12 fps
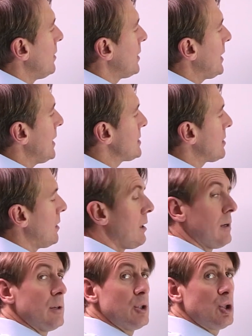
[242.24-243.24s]

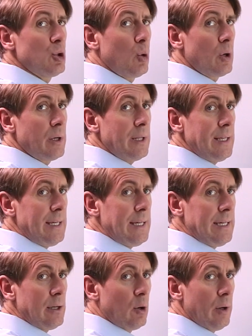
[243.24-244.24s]
Kesra, short
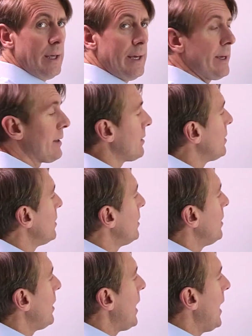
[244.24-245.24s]
e or
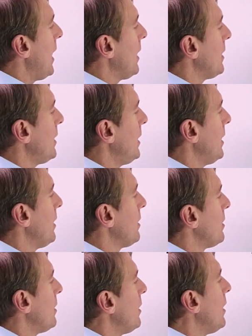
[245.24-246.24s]
I,
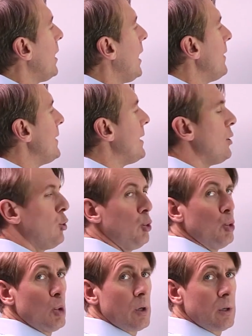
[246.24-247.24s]
and then
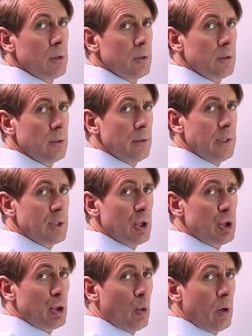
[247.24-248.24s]
u. These
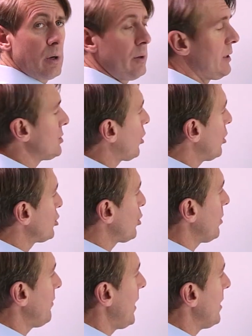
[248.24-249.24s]
are all
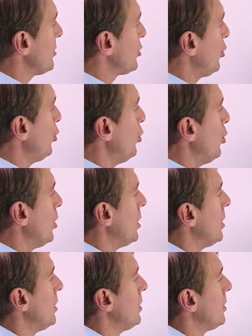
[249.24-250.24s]
short vowels, u.
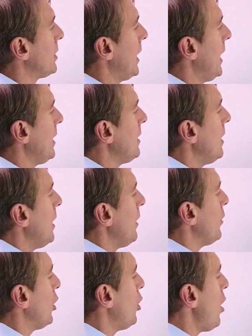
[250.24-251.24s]
Okay?
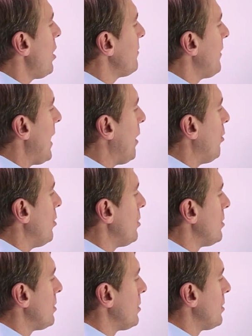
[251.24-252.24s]
The long
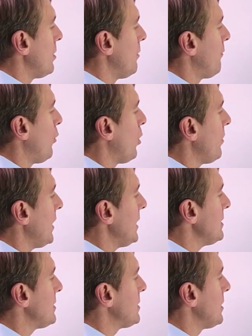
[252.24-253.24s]
vowel for
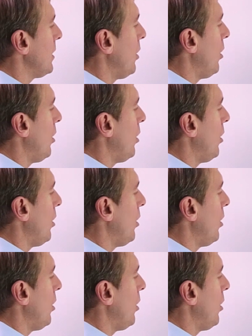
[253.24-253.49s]
these